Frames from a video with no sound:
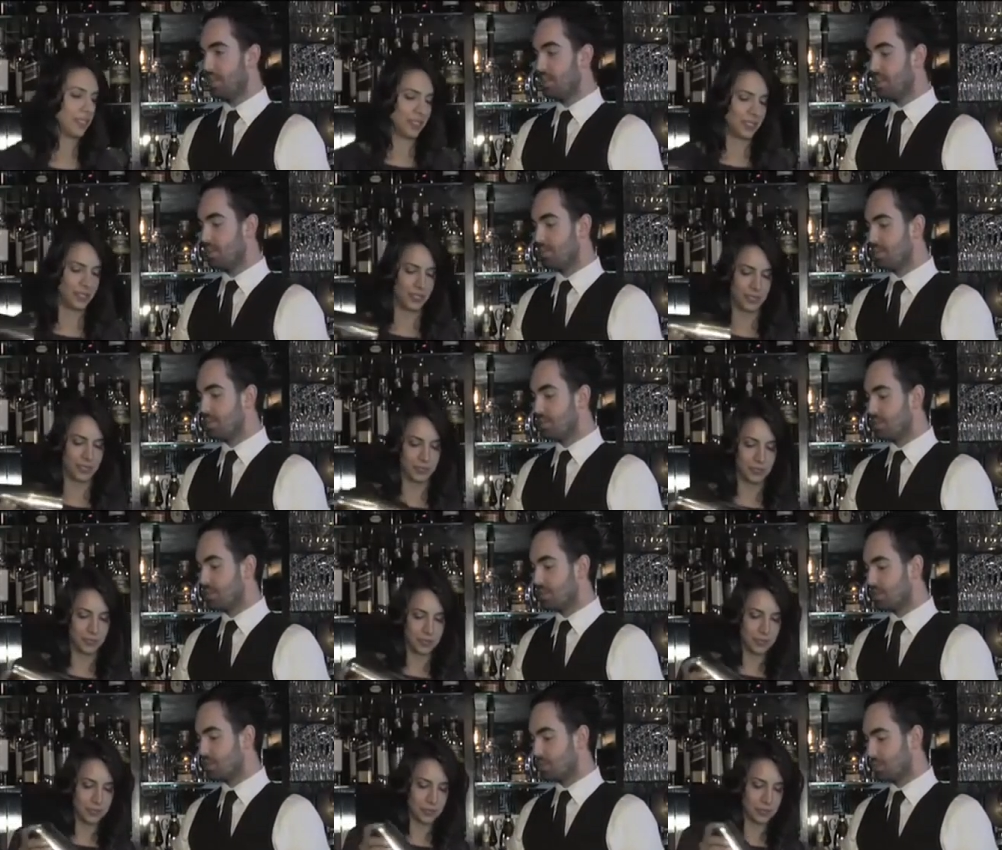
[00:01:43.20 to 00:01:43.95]
Speaker 1: and then we do
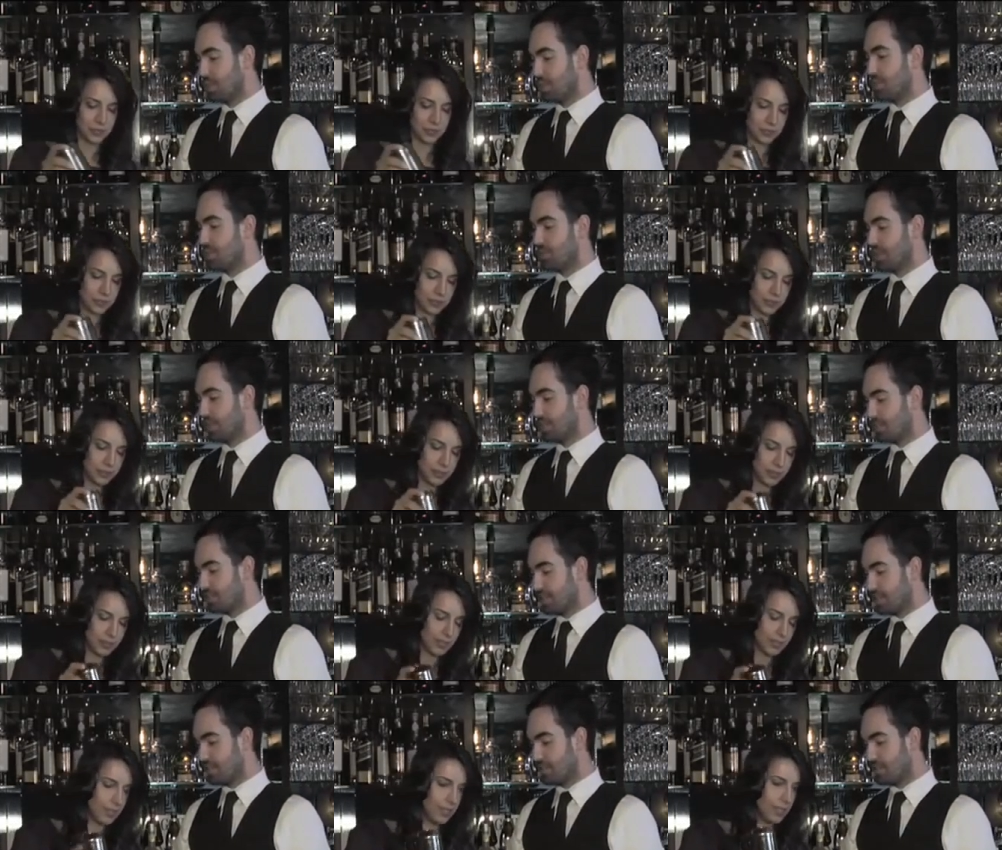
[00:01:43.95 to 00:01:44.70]
our twenty shakes
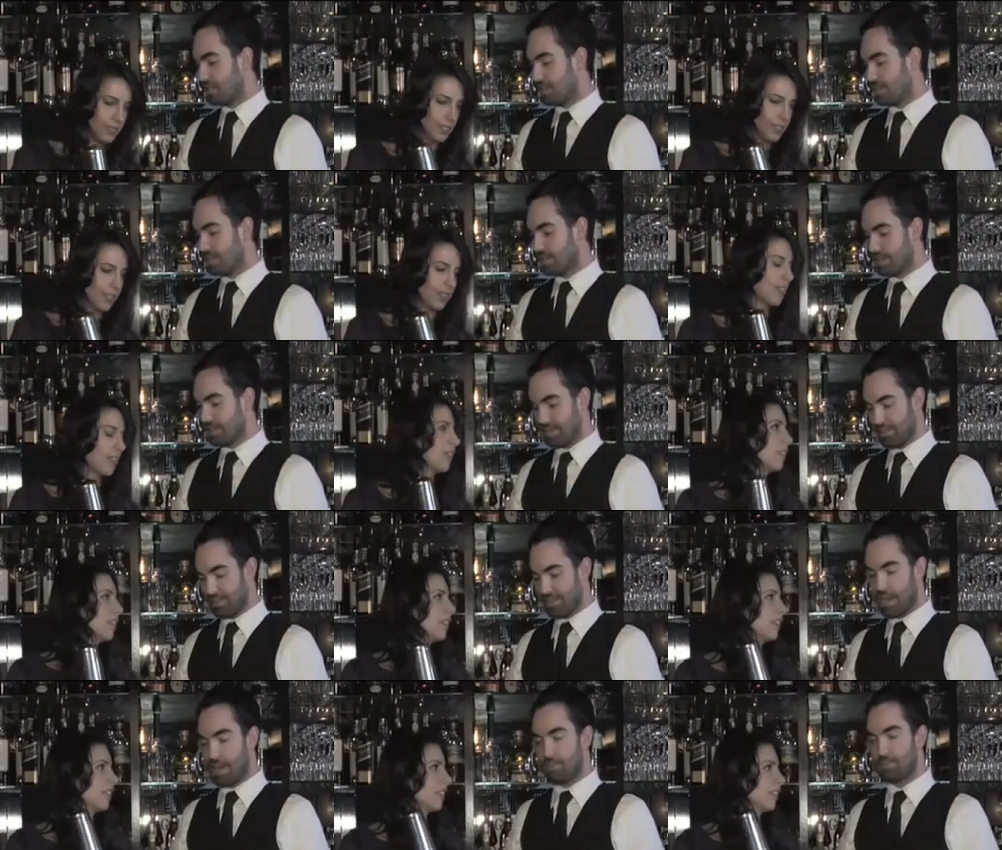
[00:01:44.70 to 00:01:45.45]
to get the uh,
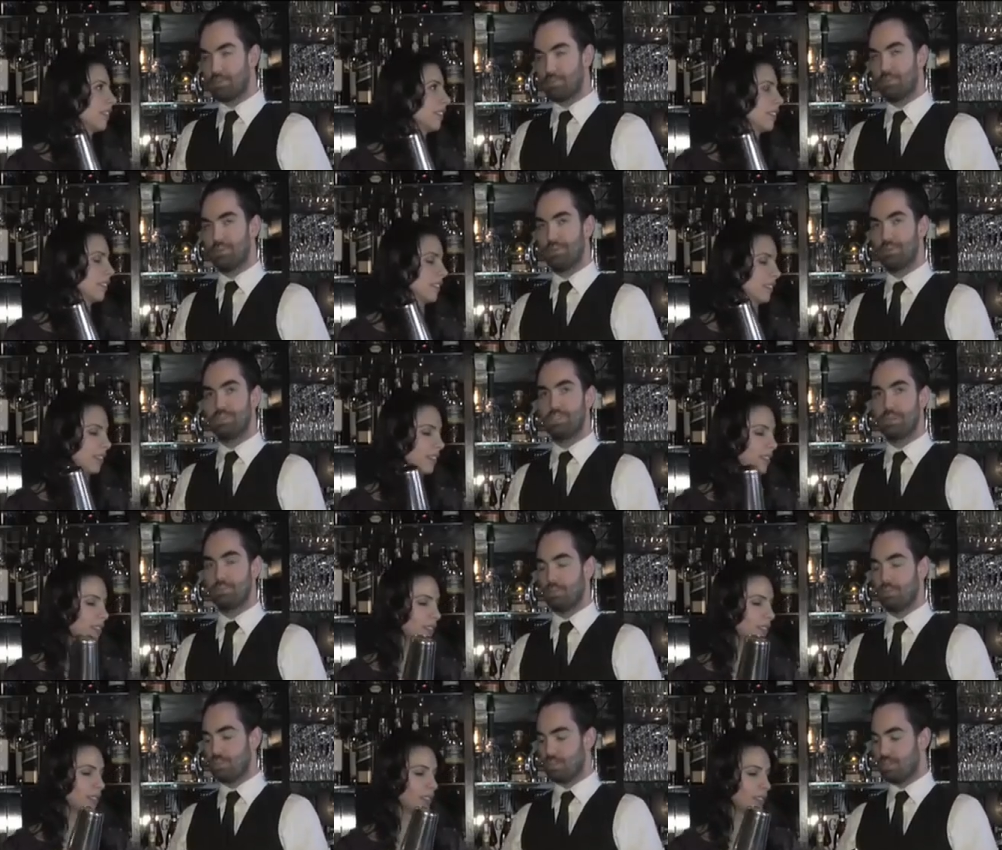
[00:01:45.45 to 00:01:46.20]
the optimal
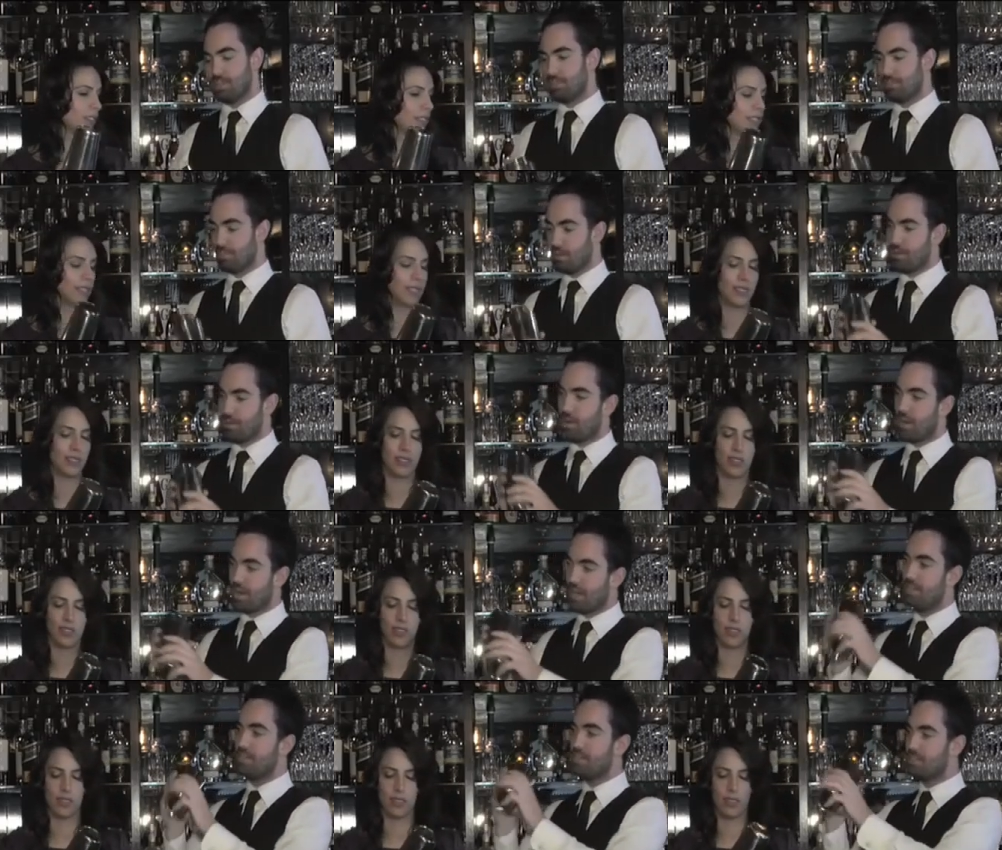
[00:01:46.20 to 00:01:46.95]
temperature above our
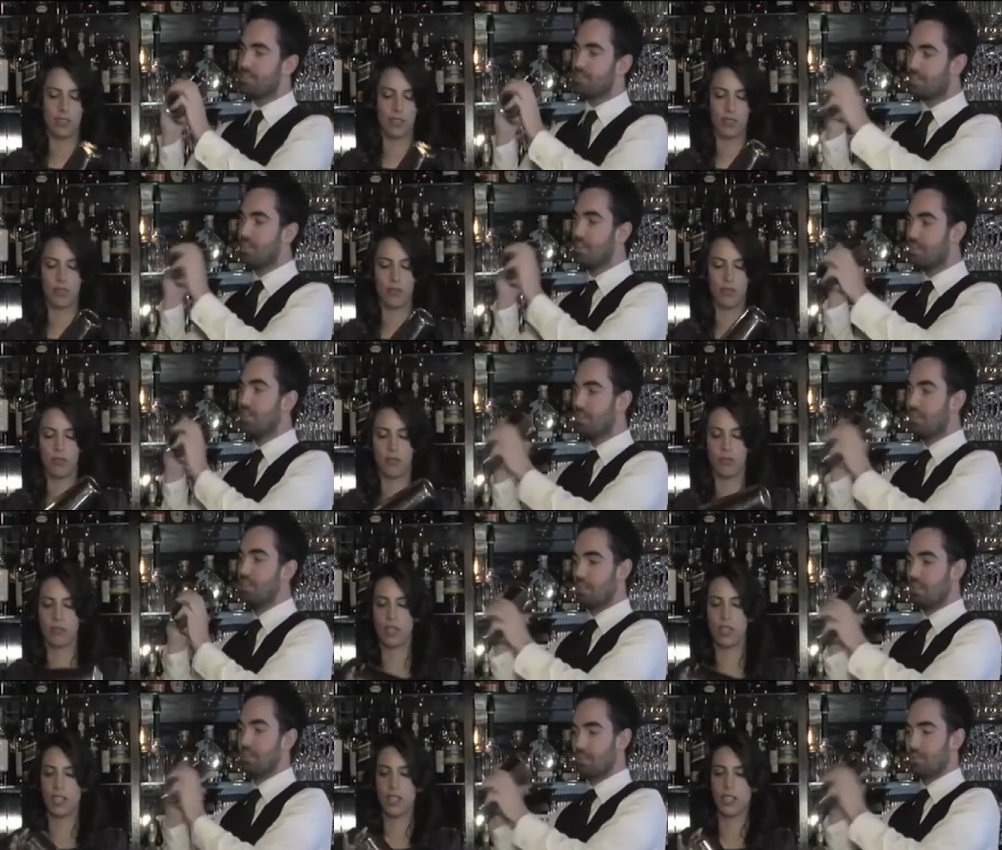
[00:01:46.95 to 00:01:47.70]
hands.
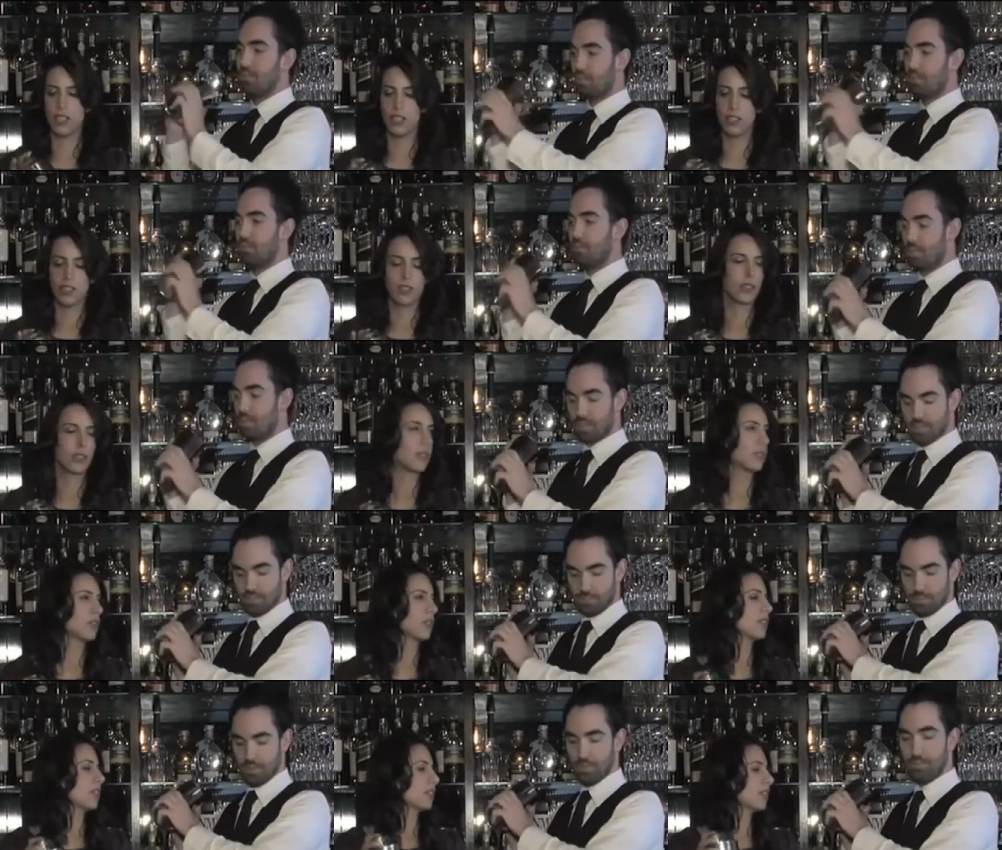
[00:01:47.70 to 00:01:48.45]
Right. Flex
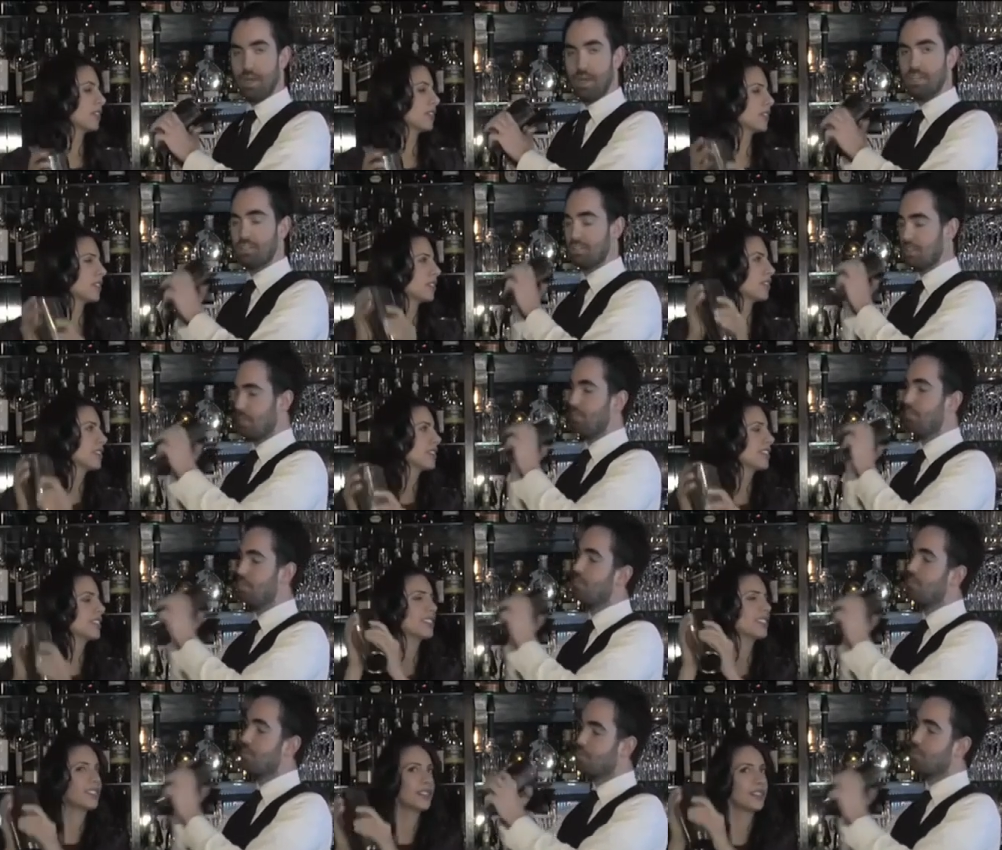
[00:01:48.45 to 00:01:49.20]
some of the
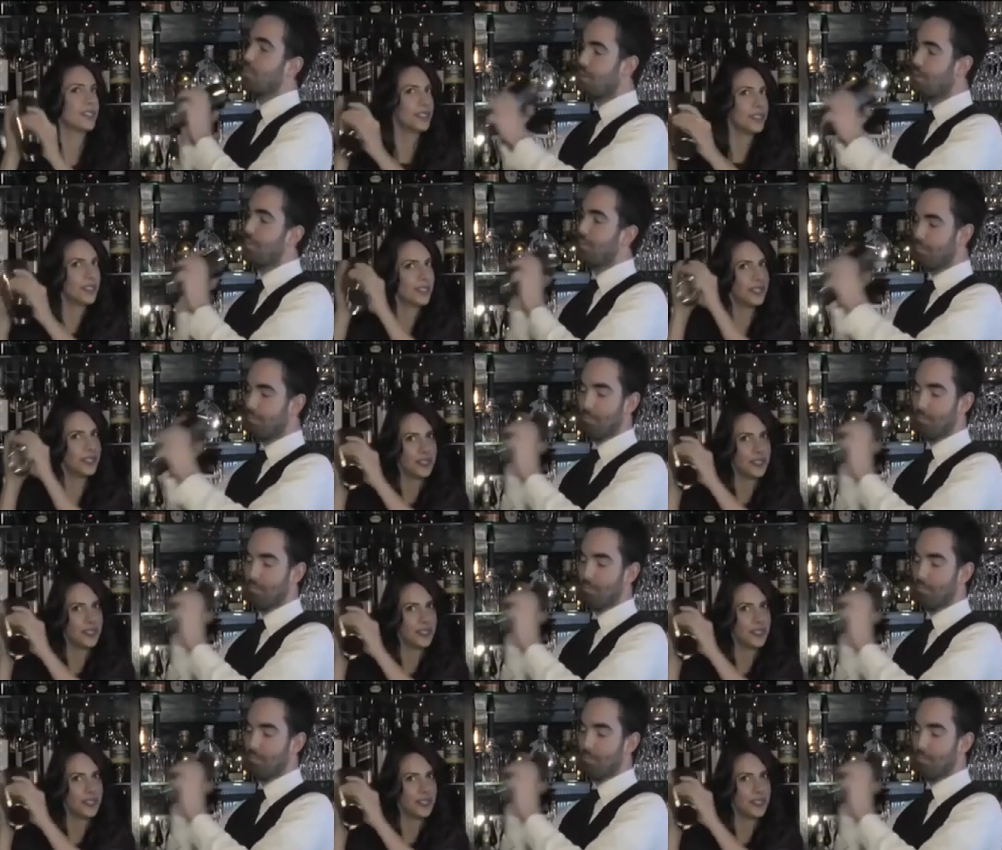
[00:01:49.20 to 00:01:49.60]
biceps, if you will.